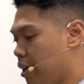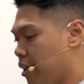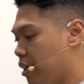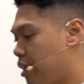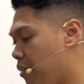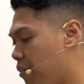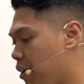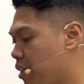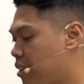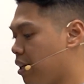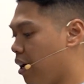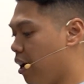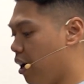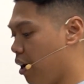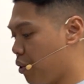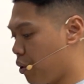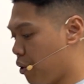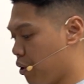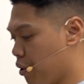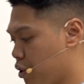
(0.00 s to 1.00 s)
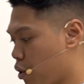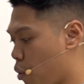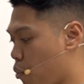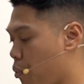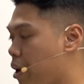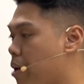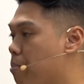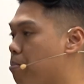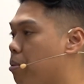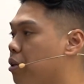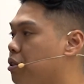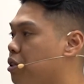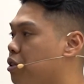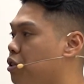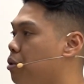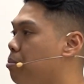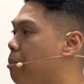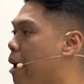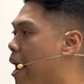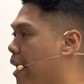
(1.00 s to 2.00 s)
Giving to others reimburses
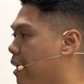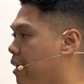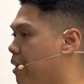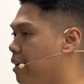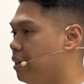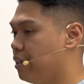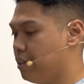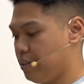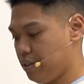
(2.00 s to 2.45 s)
you back.